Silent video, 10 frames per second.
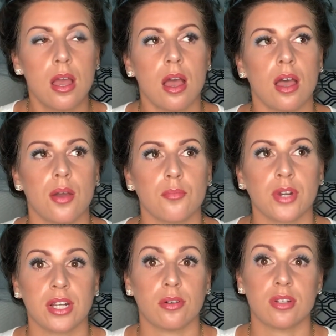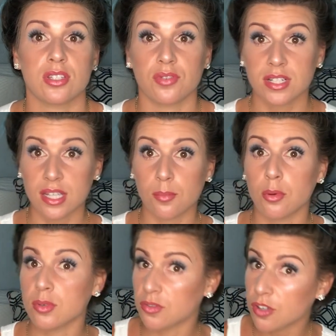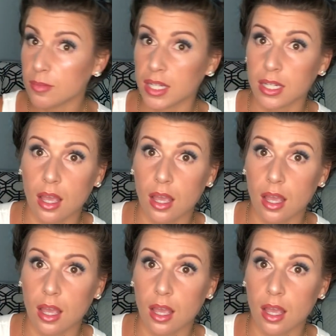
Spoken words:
What I noticed, for example, with filming,